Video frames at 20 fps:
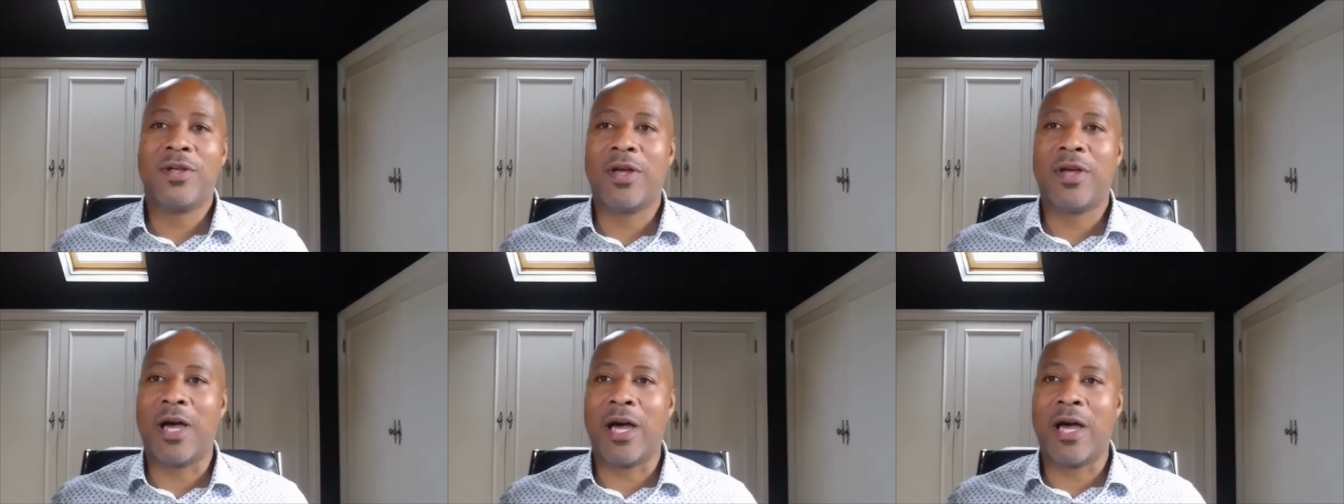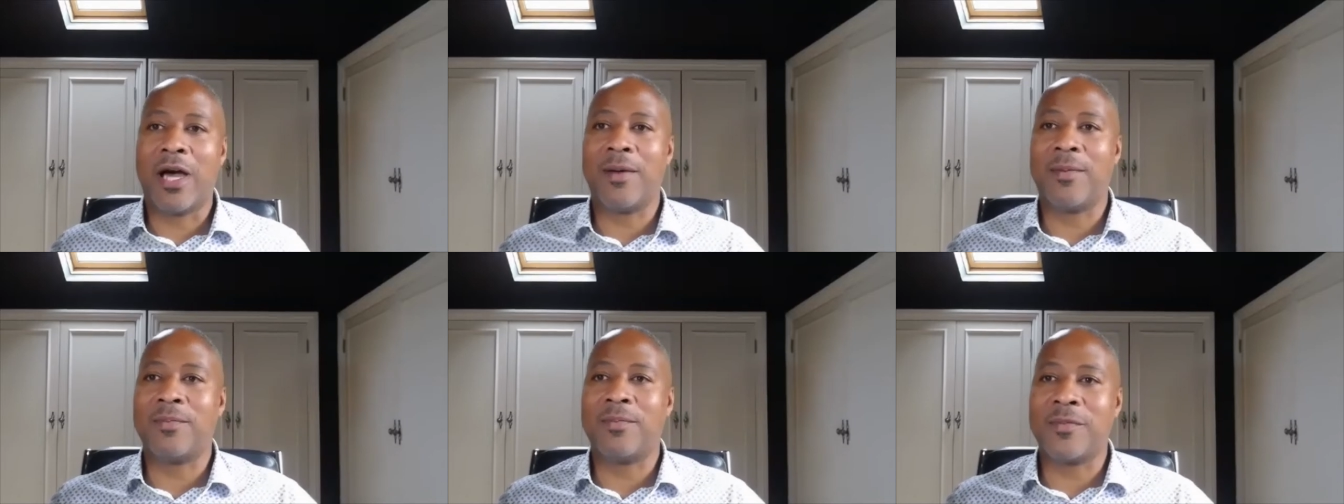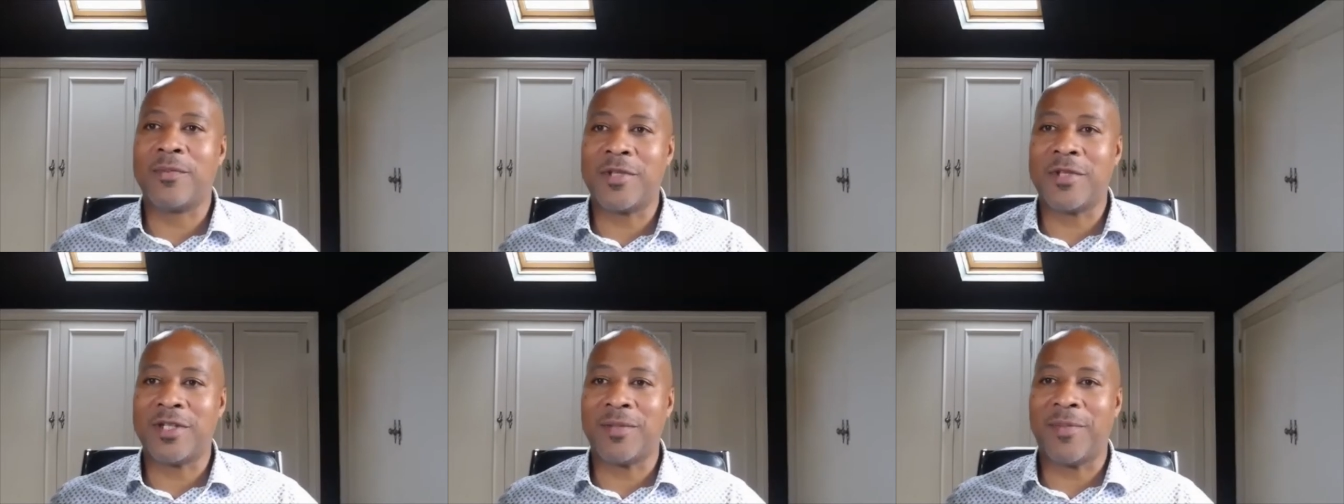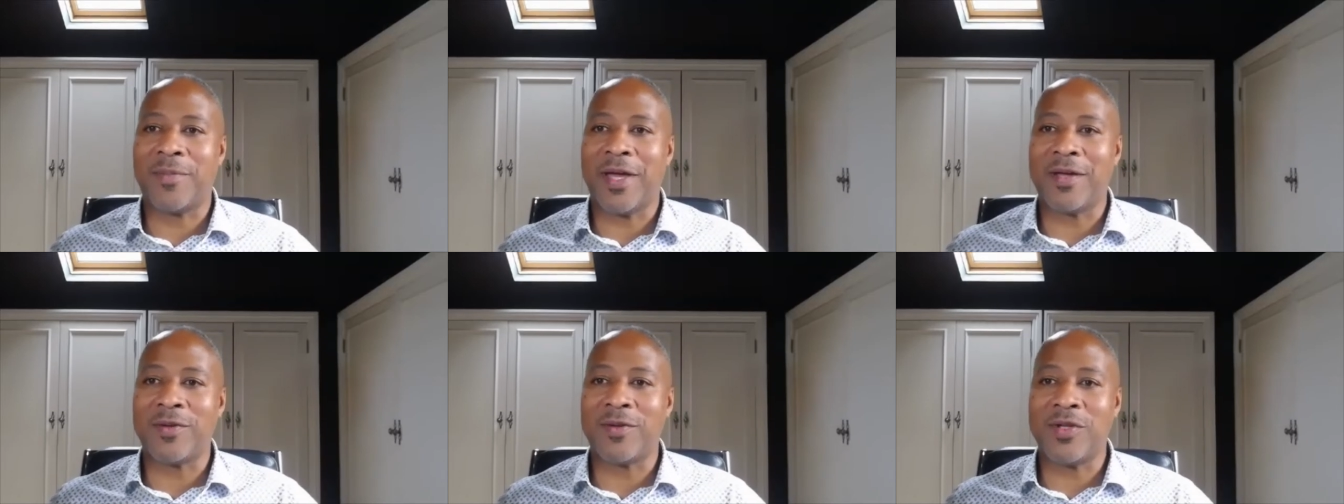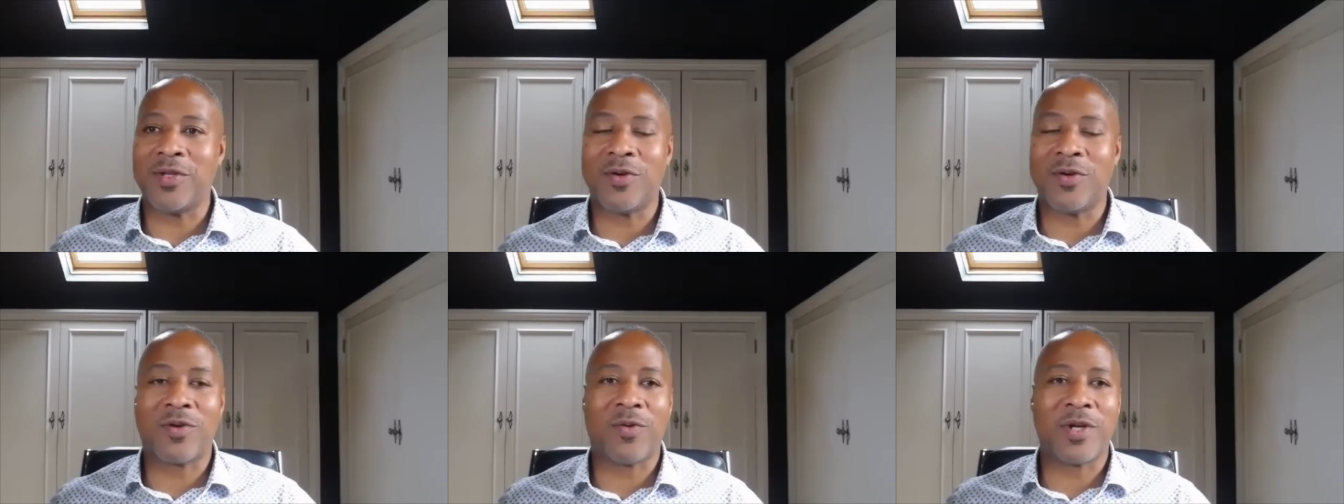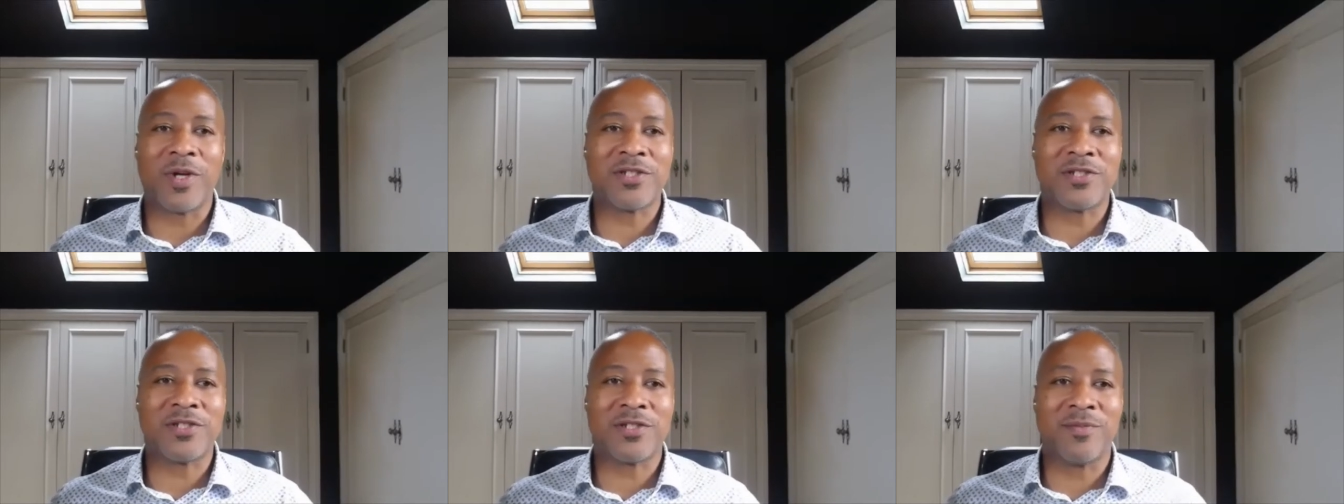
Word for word: um, the debate your question,